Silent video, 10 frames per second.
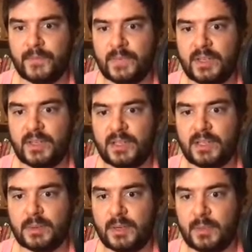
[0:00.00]
so that,
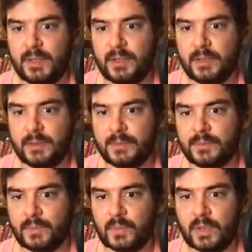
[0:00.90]
that's what I mean here.
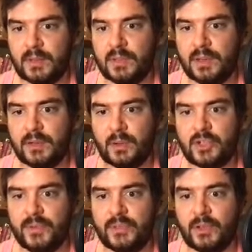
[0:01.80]
They're
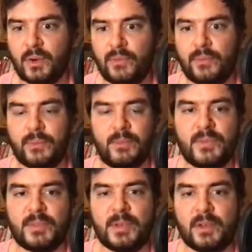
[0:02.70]
shifted off
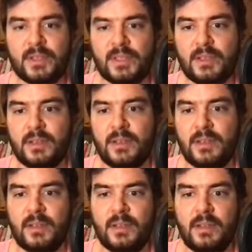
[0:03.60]
just because the,
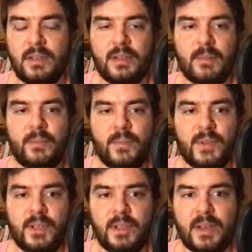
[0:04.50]
the,
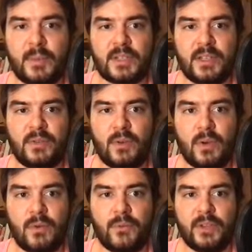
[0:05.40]
the numbers get too
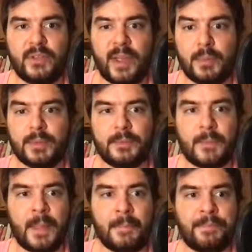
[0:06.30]
long for the tab.
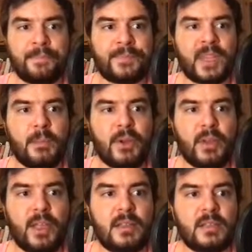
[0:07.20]
But
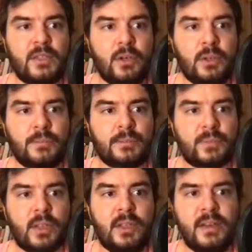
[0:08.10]
okay, so
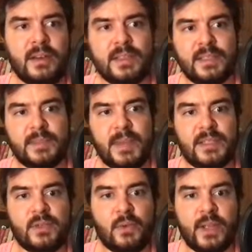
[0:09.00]
here is this base
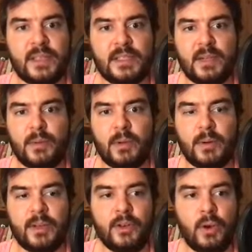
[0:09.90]
2 case that we
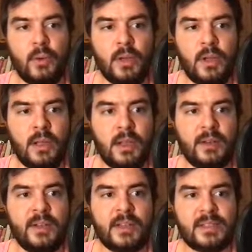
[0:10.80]
already know, and
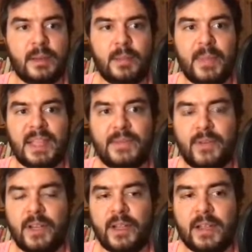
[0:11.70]
here's then the base
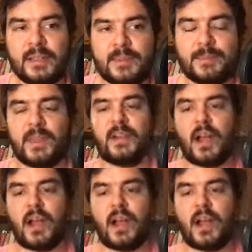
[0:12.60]
3 case. And uh,